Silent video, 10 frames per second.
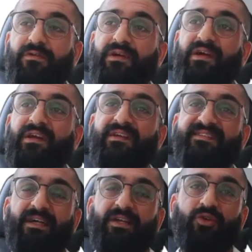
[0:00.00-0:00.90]
it is
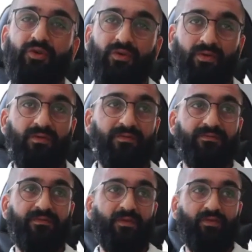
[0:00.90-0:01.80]
that you're
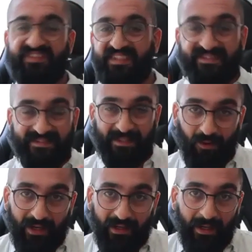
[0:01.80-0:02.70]
resisting right
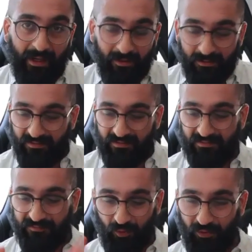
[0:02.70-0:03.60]
now, for
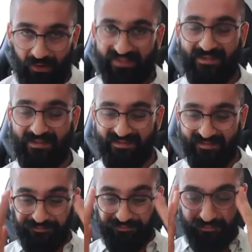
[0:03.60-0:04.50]
all the listeners,
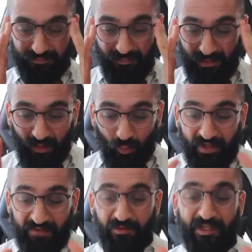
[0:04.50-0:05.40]
whatever
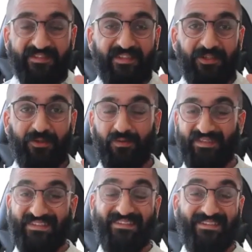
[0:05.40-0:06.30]
it is that you're
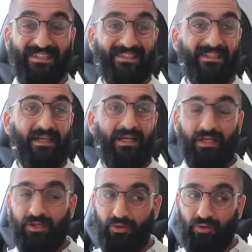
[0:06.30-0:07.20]
resisting,
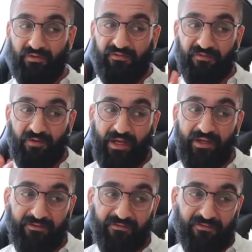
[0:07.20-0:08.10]
you're afraid
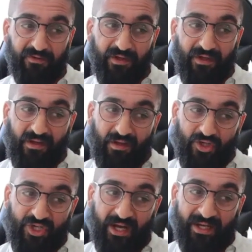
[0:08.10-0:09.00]
of
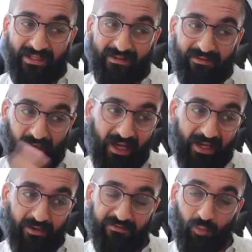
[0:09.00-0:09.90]
shining the light of
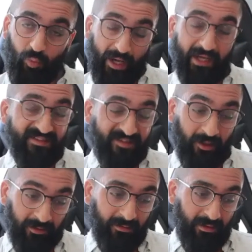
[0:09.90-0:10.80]
awareness on.
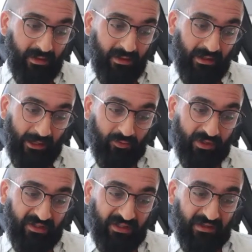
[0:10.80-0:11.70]
And
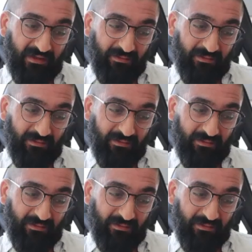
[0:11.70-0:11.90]
really,